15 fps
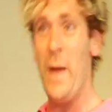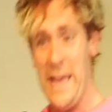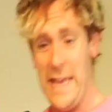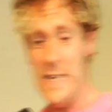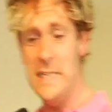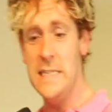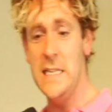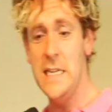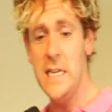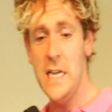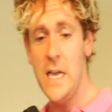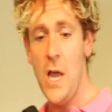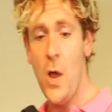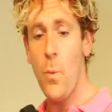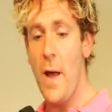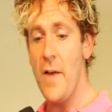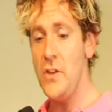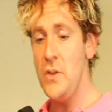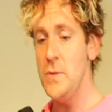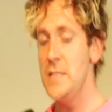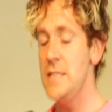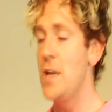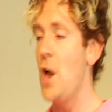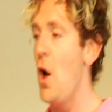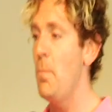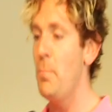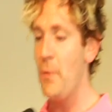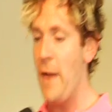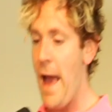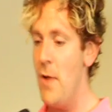wind while you sit
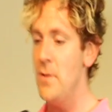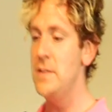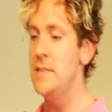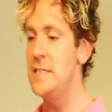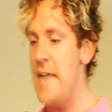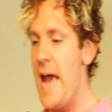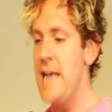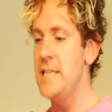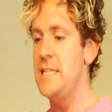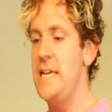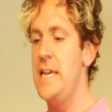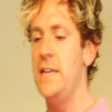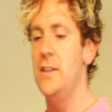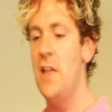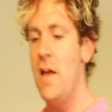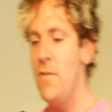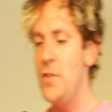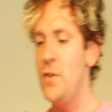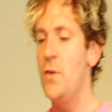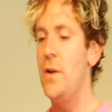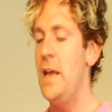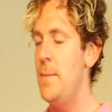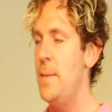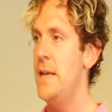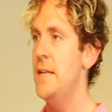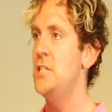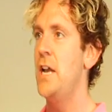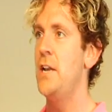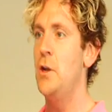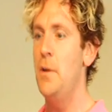all proud and sassy, in love with your
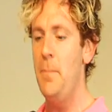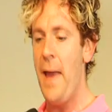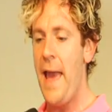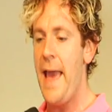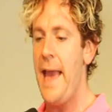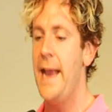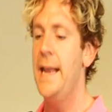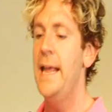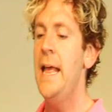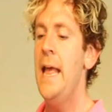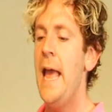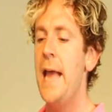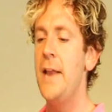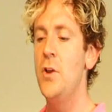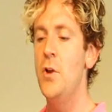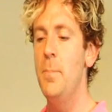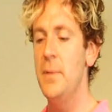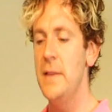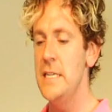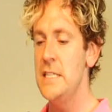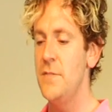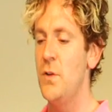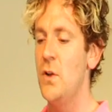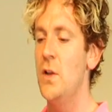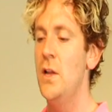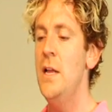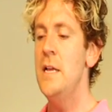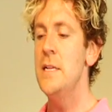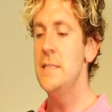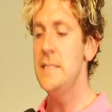image and your pain and your
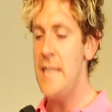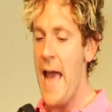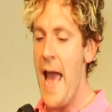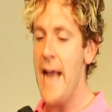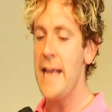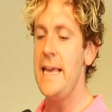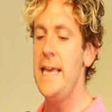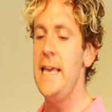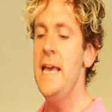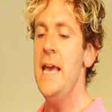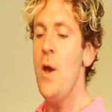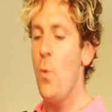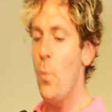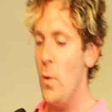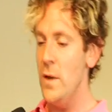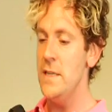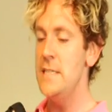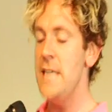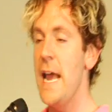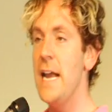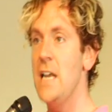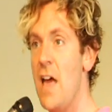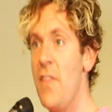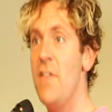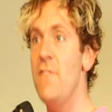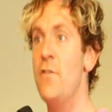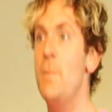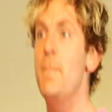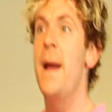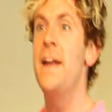blissful, tacky, wouldn't take nothing
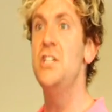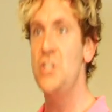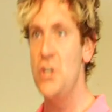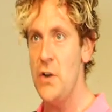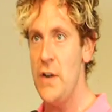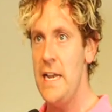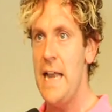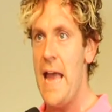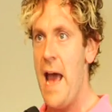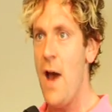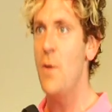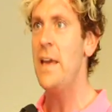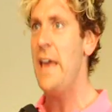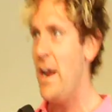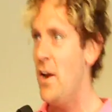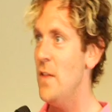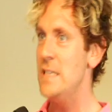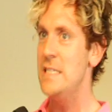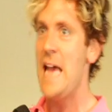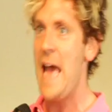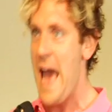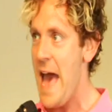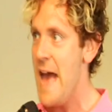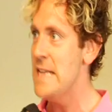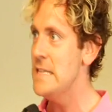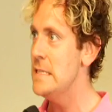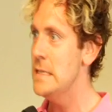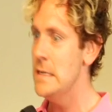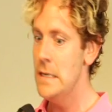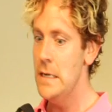for my journey now, careless
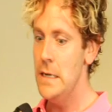ass?